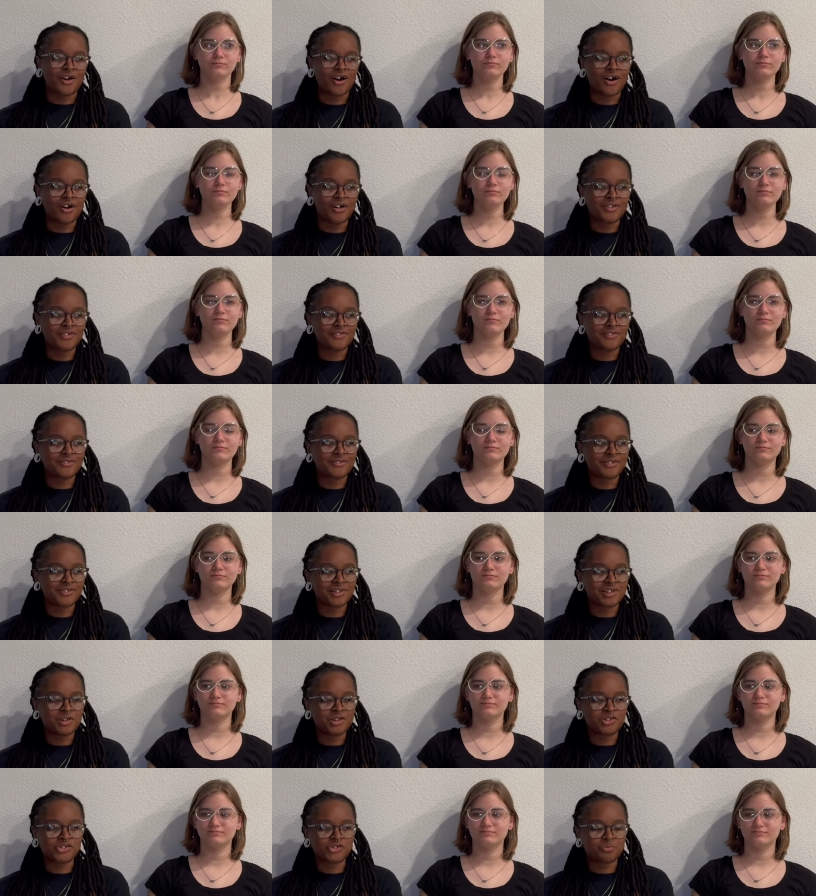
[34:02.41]
Speaker 1: han
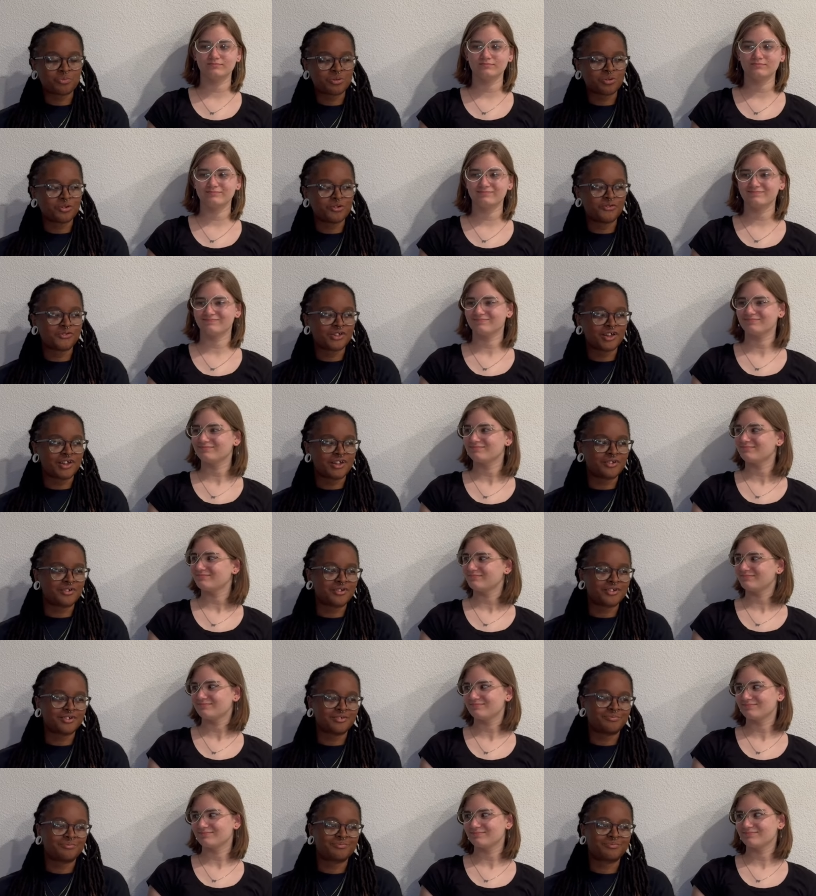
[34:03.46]
he just proves like
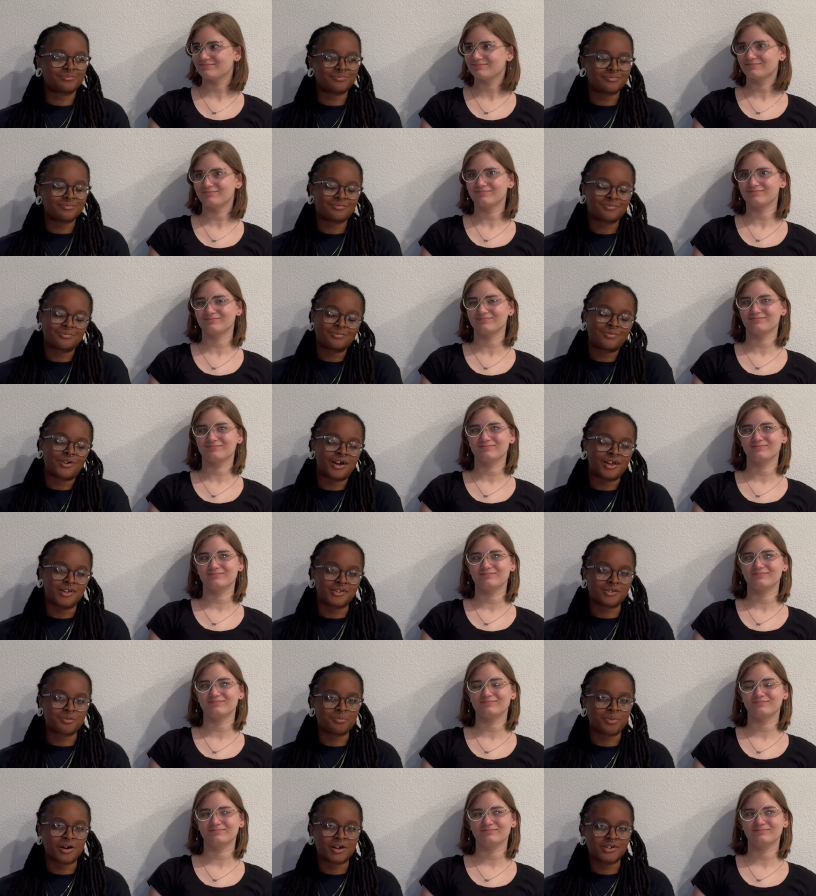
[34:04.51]
why he's a
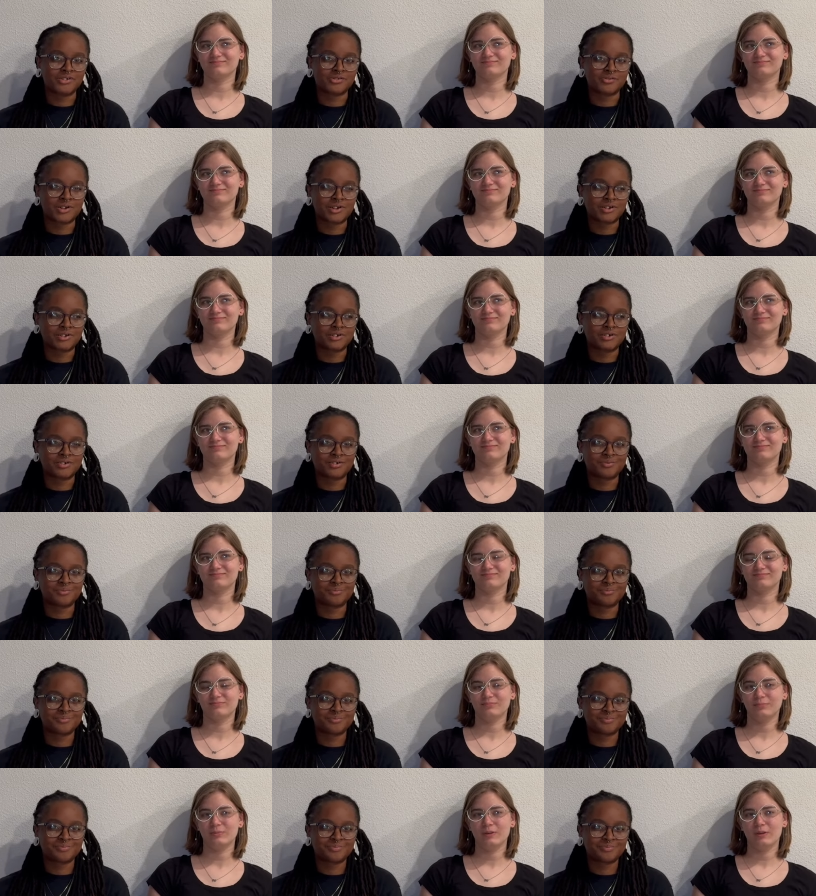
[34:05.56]
bias wrecker
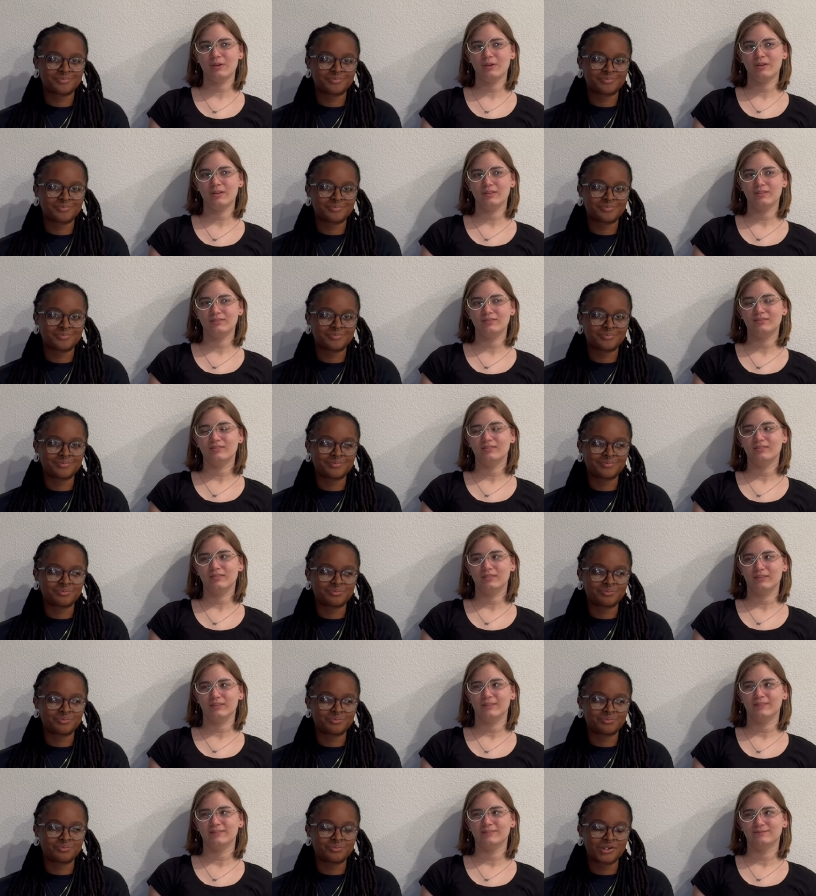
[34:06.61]
yeah
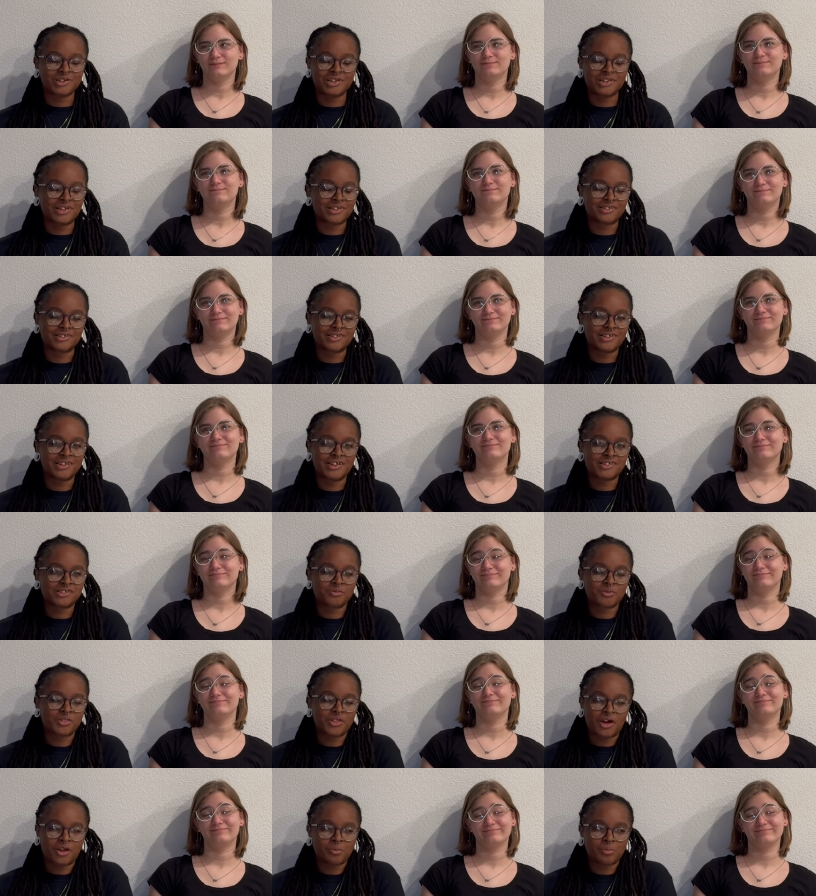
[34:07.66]
he does it he does it
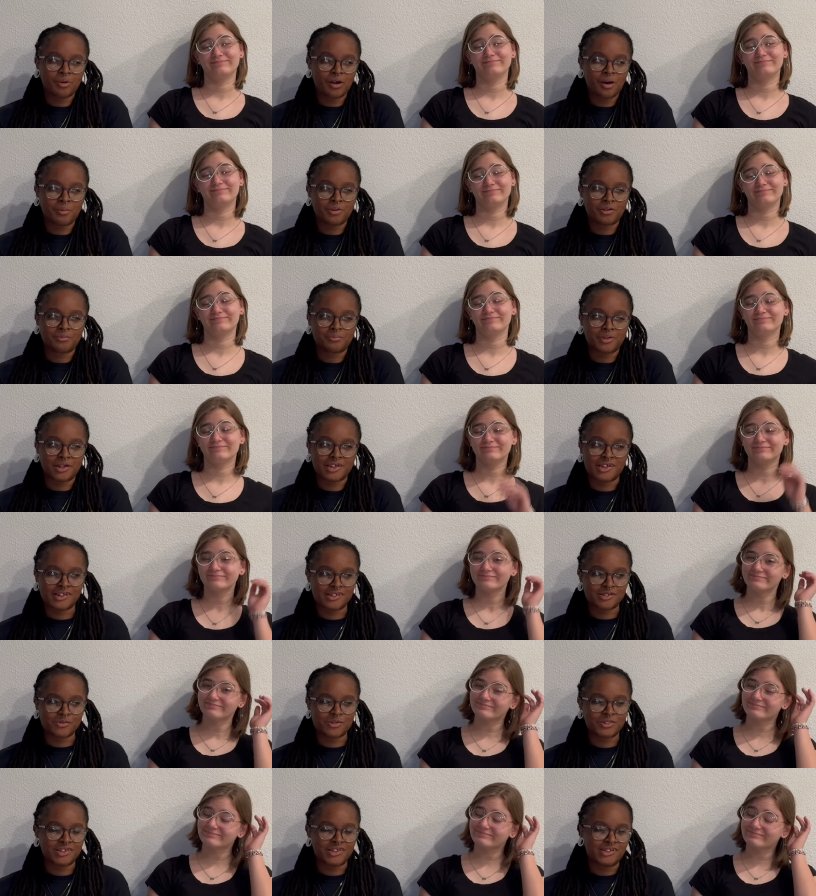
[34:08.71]
without a problem like he does it
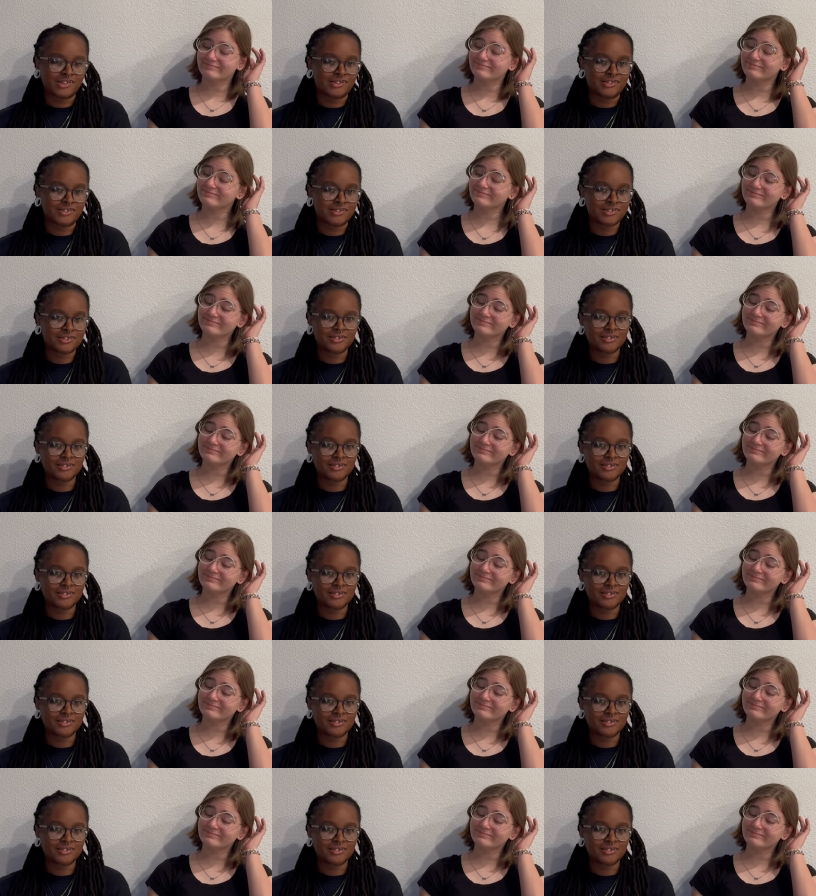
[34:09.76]
with ease